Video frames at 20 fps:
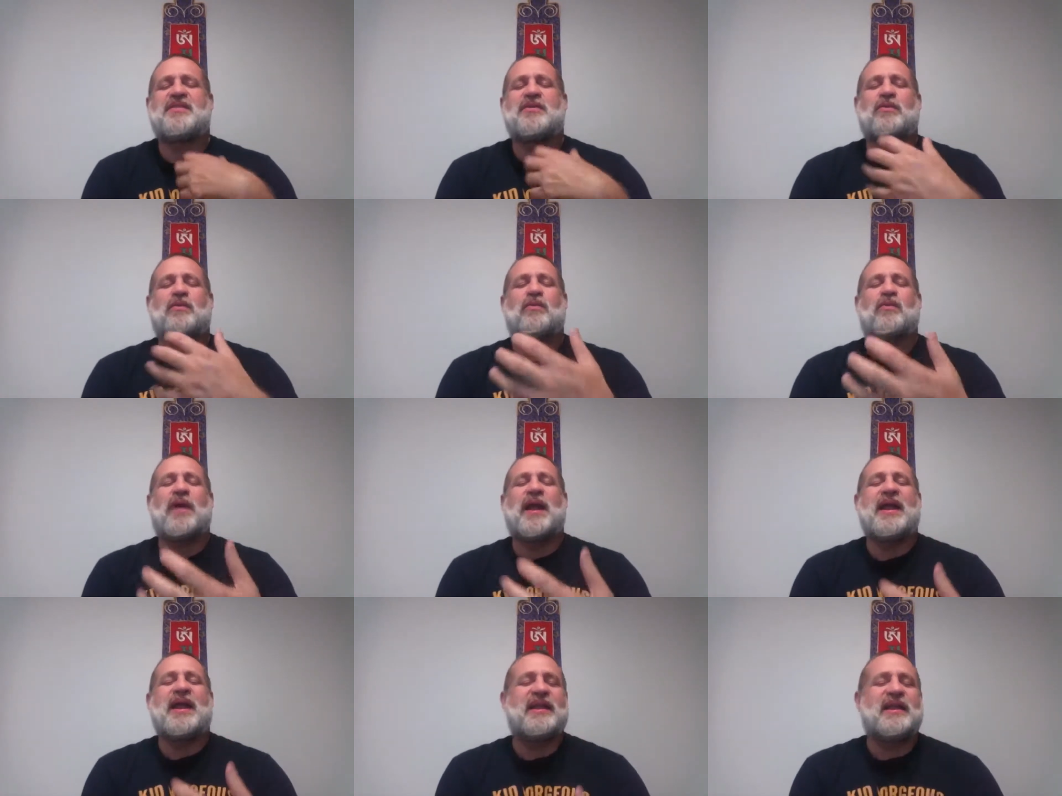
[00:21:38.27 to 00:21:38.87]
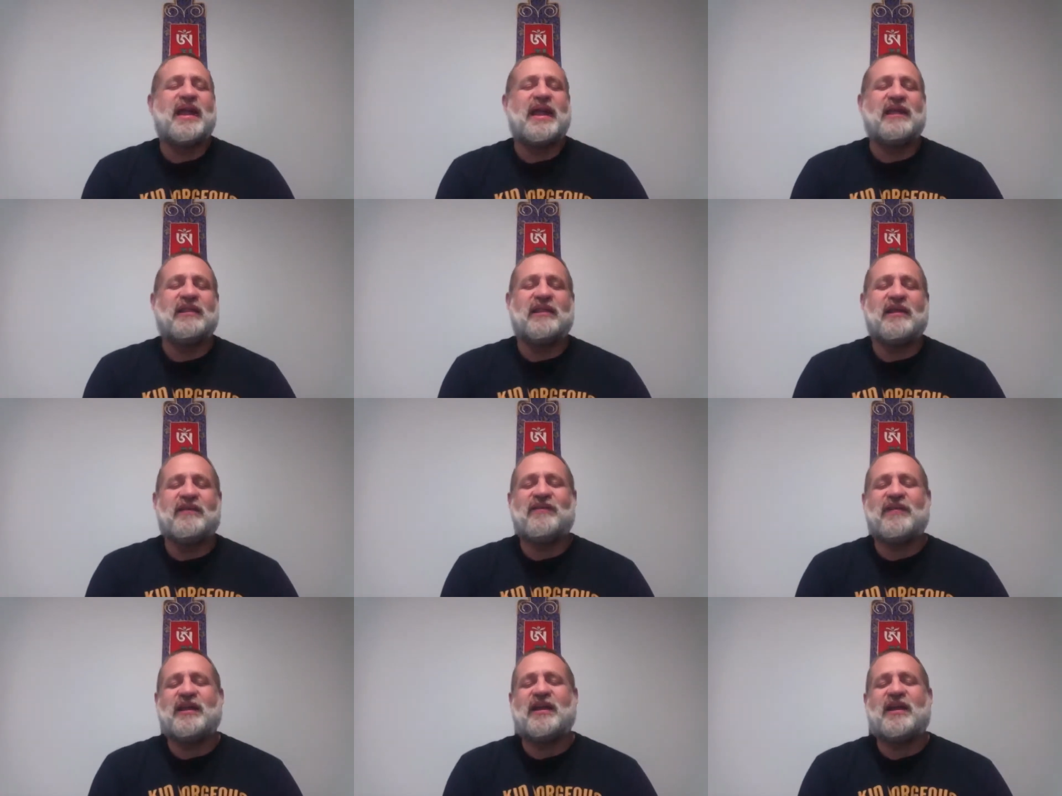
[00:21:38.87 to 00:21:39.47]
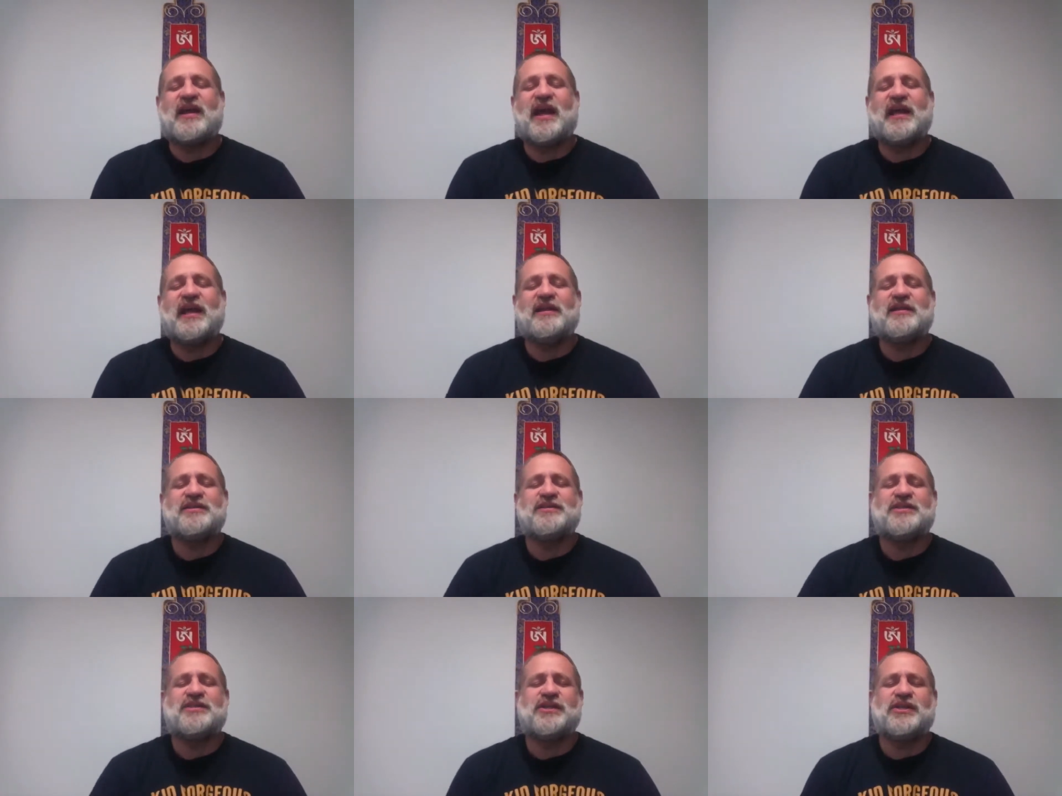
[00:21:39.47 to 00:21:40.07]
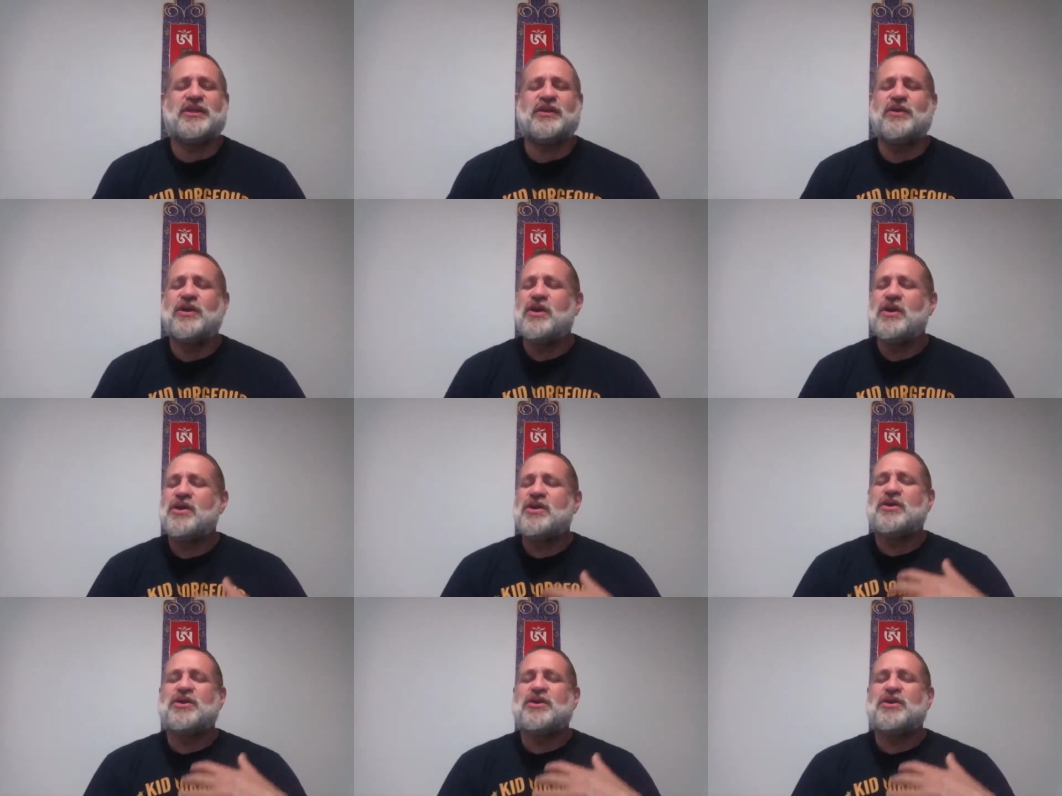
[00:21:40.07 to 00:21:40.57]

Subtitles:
radiate loving kindness to you.